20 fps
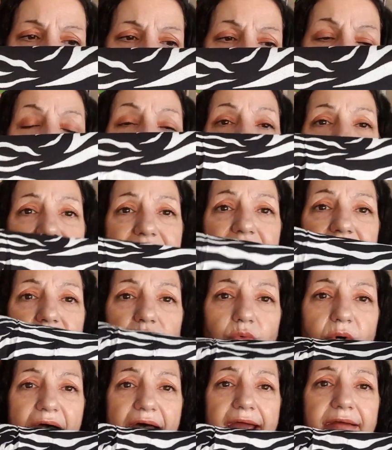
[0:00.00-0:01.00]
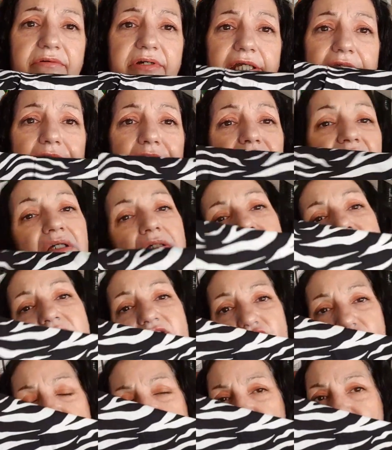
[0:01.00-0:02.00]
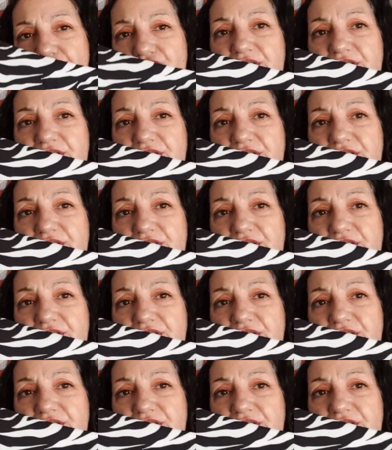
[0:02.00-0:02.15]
see myself wearing. It's not too